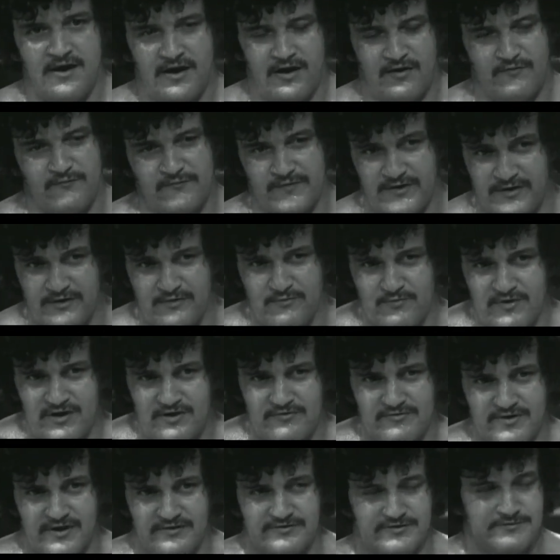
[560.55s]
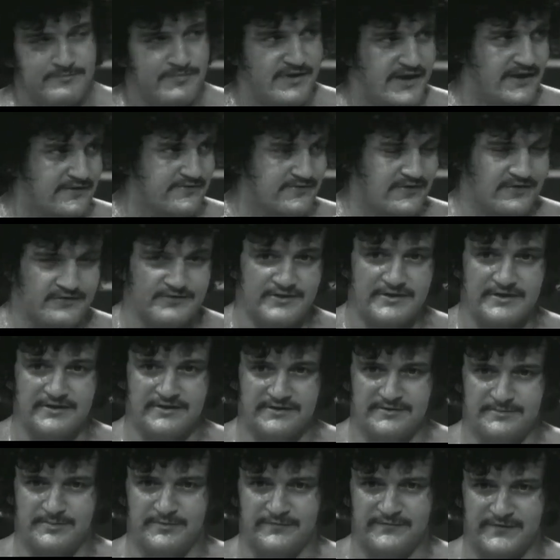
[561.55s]
a very well-rounded background
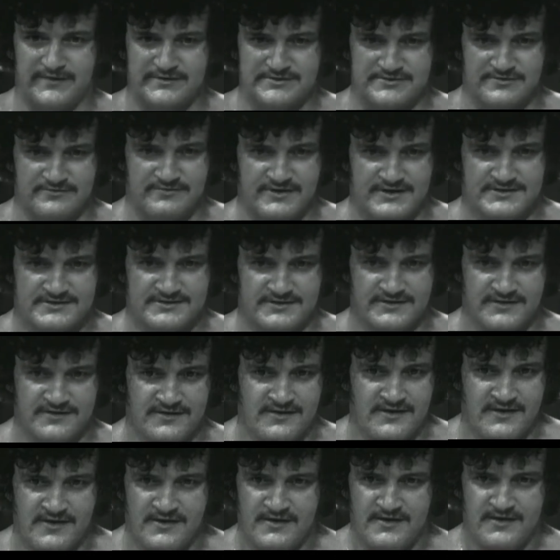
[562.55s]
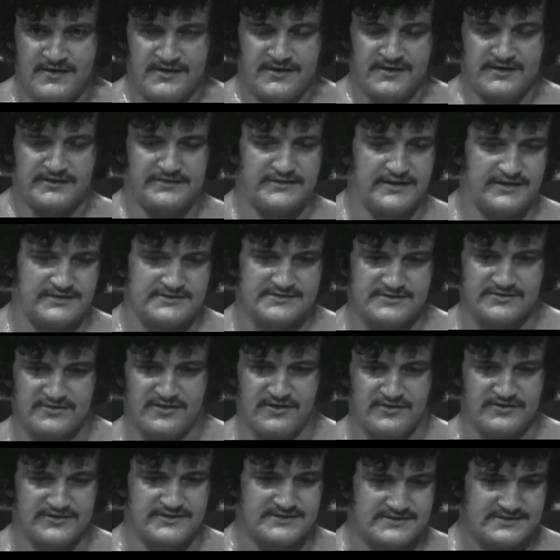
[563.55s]
into professional wrestling. It takes in
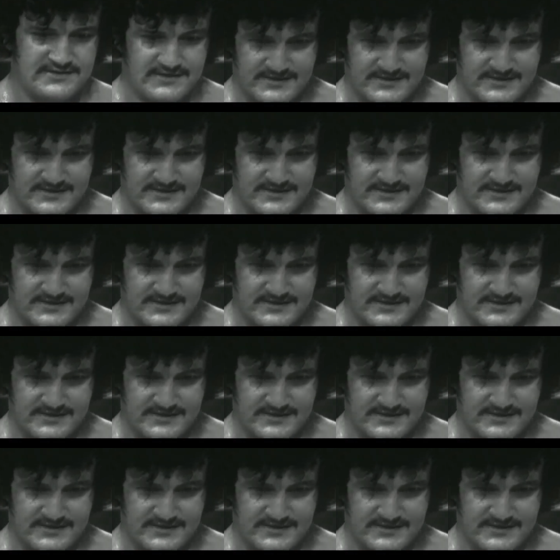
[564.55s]
all these